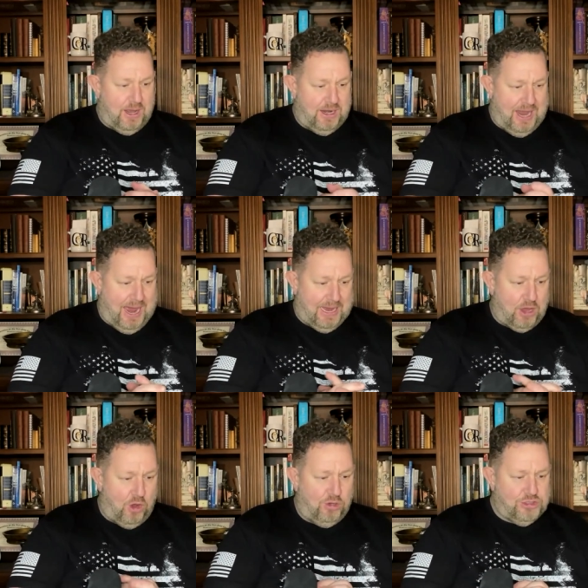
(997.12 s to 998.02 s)

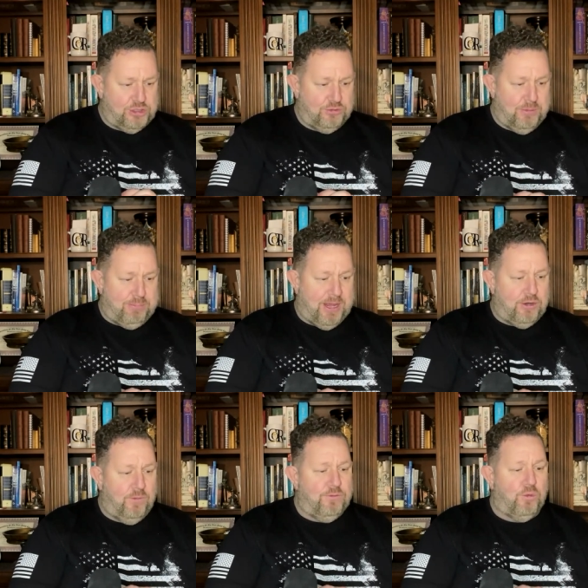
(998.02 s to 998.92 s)
alike also
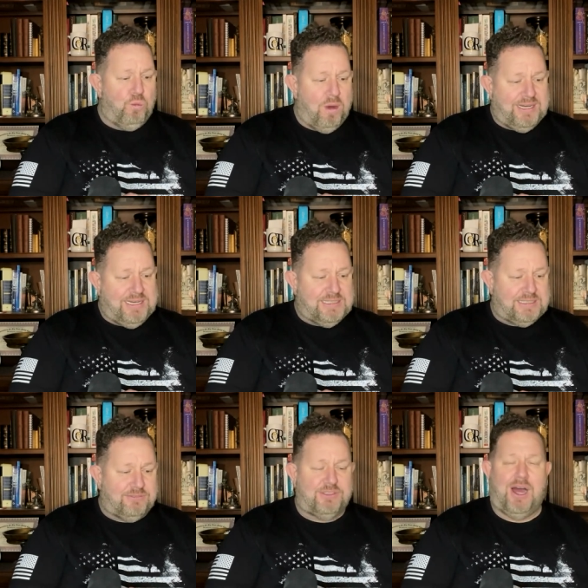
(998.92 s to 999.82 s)
depend on the
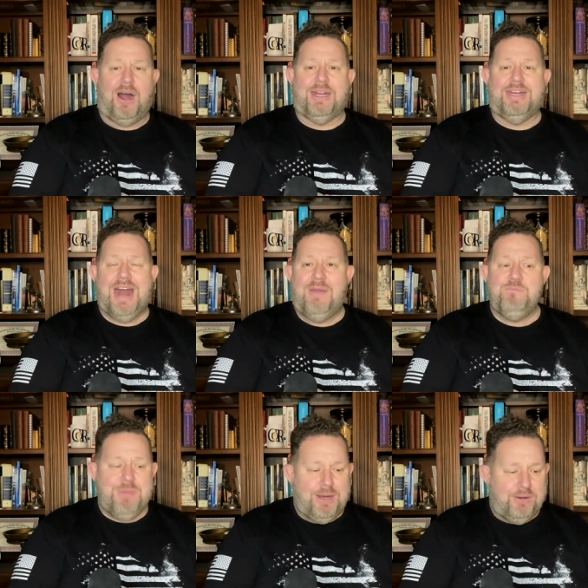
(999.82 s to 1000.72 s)
oneness of God and not
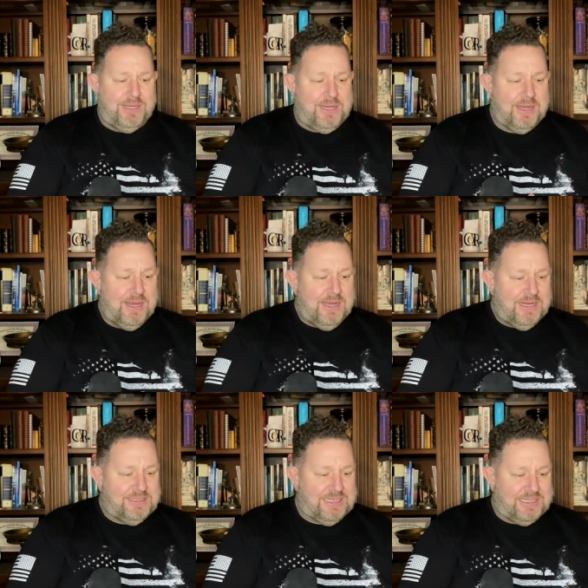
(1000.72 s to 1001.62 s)
merely
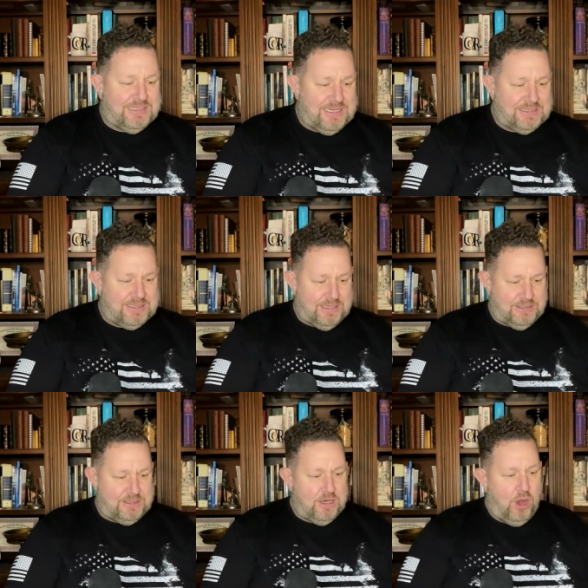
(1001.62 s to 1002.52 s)
his
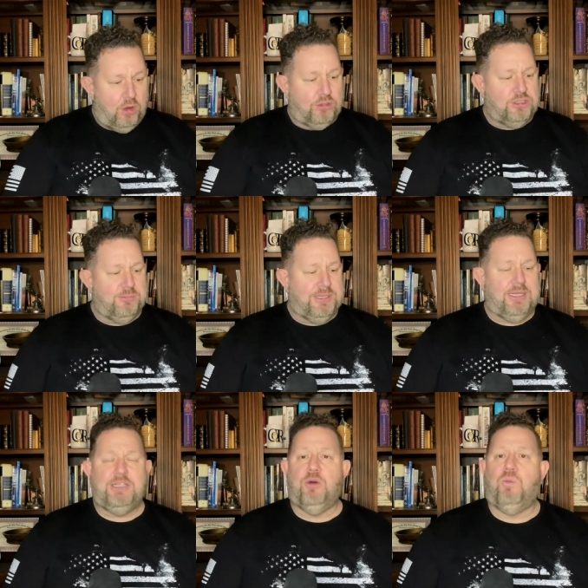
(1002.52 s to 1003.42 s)
existence.
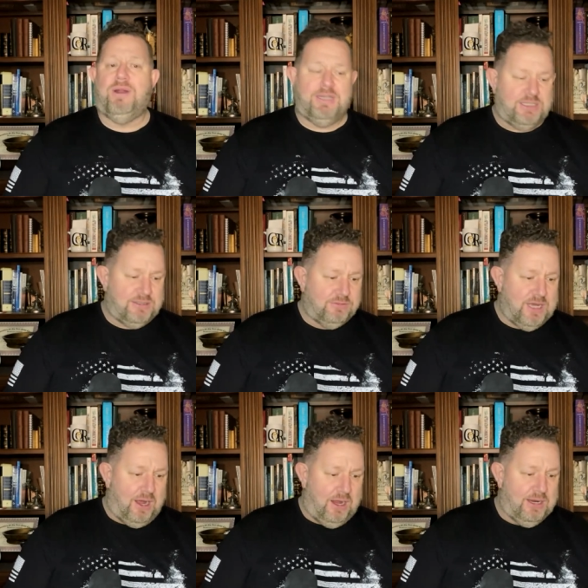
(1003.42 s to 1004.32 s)
Ultimately, the oneness of
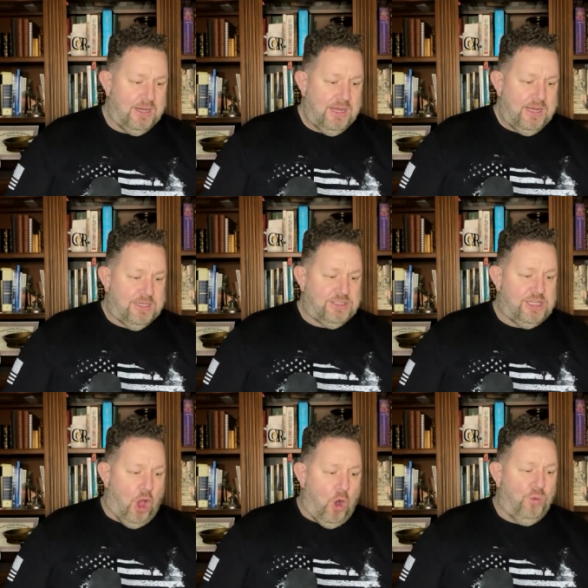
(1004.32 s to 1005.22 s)
God is
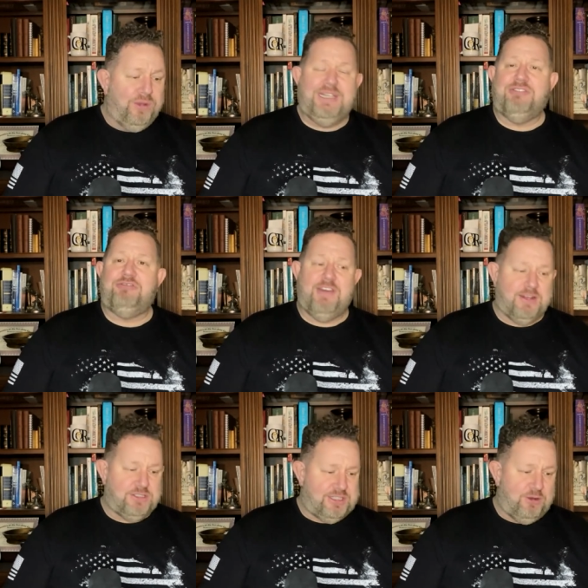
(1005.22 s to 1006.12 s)
the only
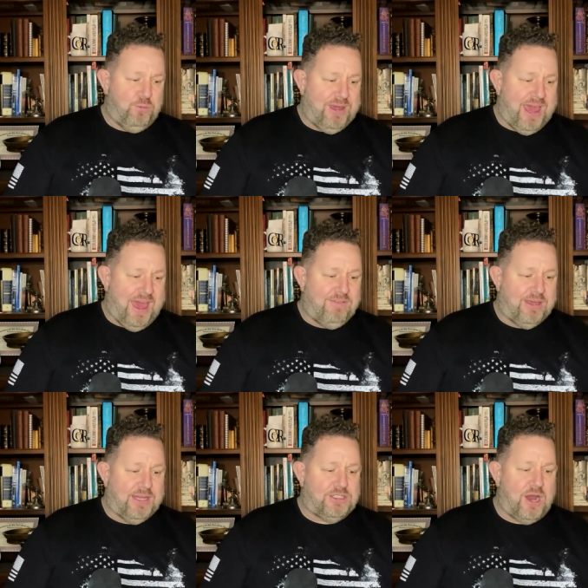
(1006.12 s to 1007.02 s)
defense that we have
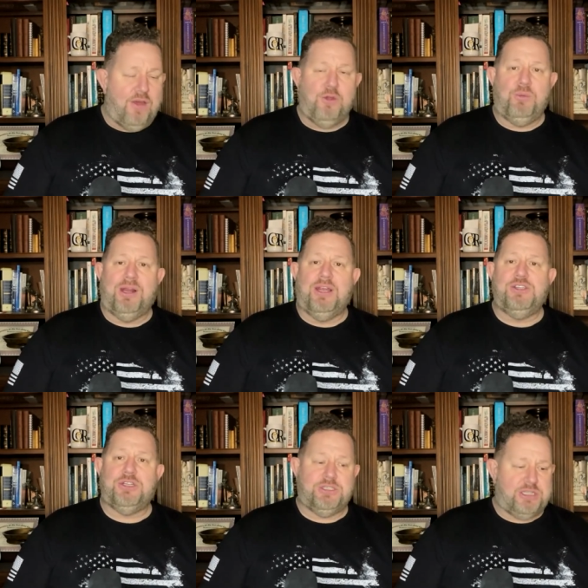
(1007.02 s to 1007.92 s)
against other
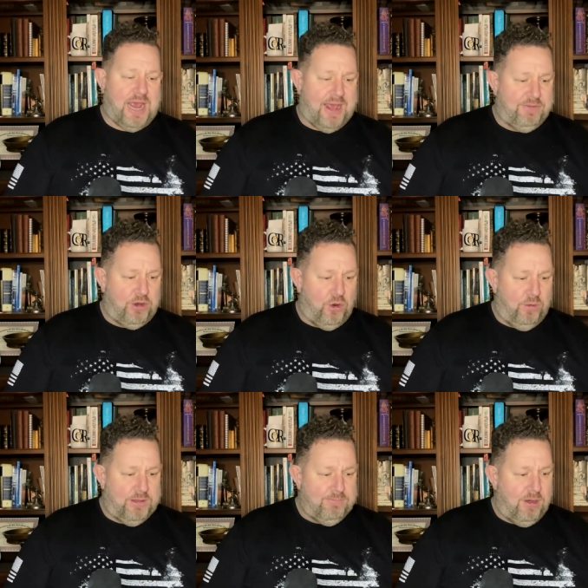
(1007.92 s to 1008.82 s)
religions and their
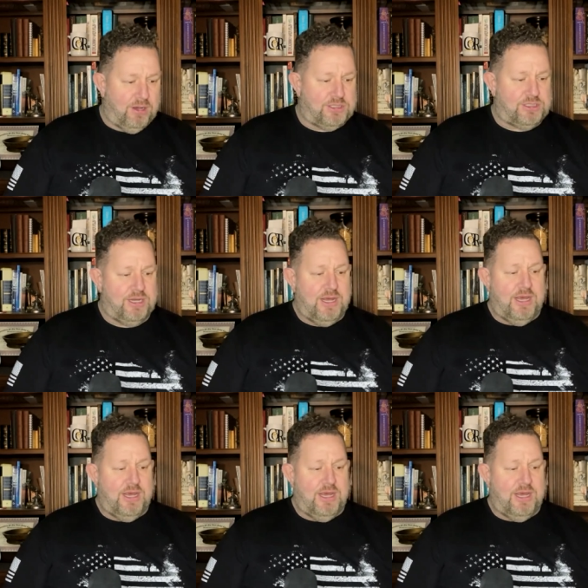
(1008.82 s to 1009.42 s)
holy books.